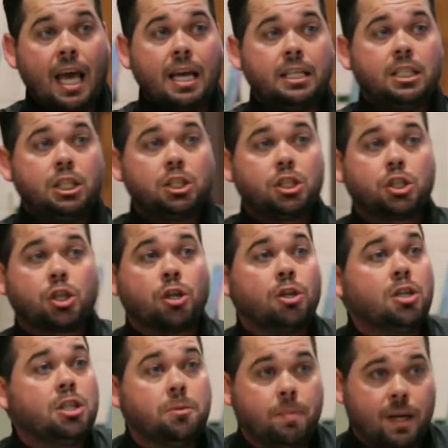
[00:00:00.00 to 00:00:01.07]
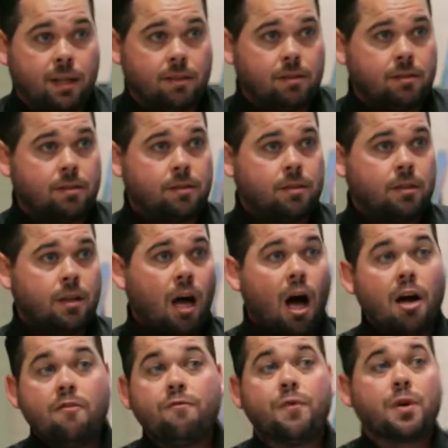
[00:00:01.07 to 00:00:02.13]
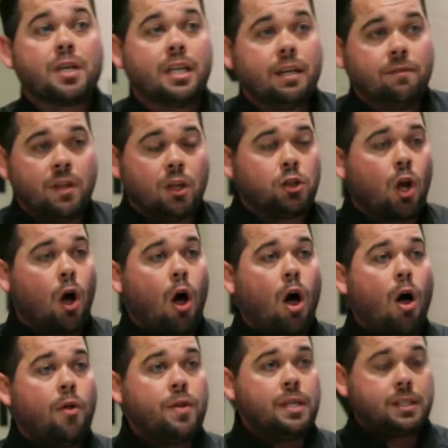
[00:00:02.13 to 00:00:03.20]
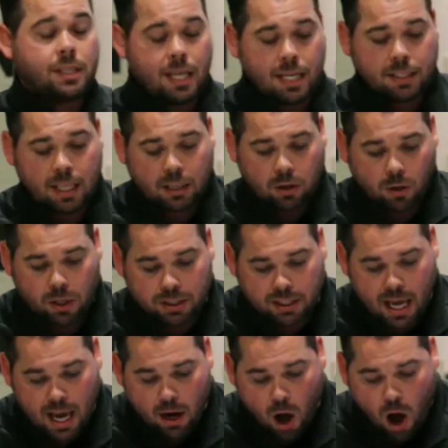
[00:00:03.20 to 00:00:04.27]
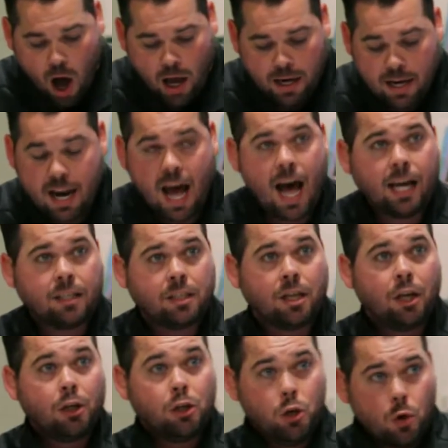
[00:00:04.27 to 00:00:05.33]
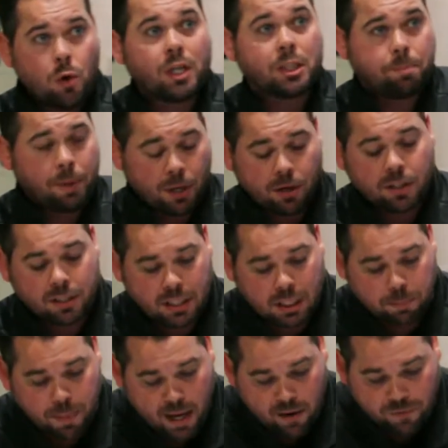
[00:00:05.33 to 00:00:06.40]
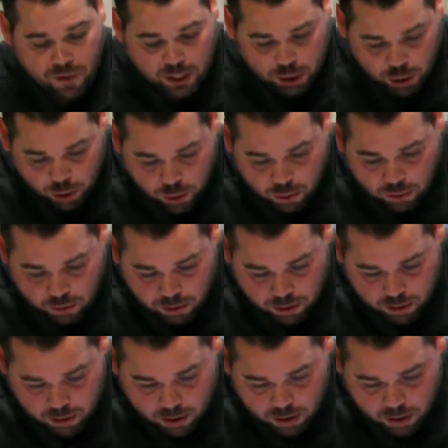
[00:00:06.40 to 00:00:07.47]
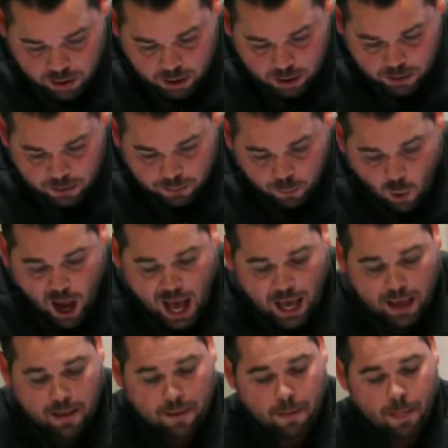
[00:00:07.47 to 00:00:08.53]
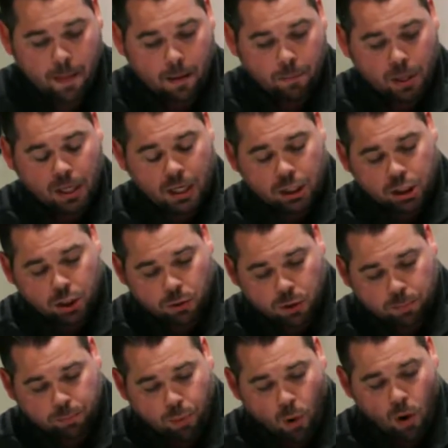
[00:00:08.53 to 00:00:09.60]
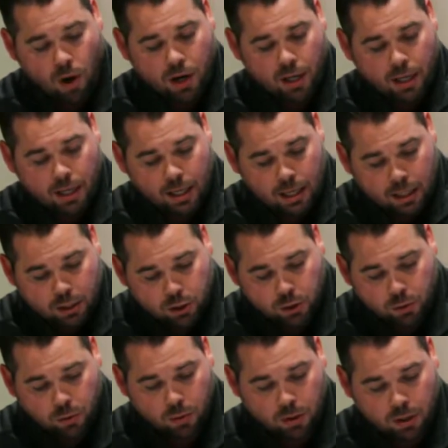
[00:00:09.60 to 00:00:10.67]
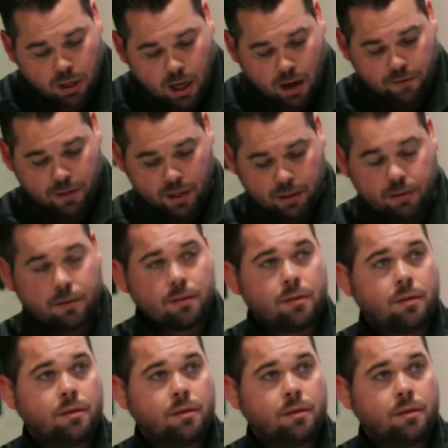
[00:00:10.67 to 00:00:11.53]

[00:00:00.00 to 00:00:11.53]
and discouragements, unforgiveness. There's all these things that the Lord is saying, ought not you experience these benefits too? Why? Because she was born into covenant.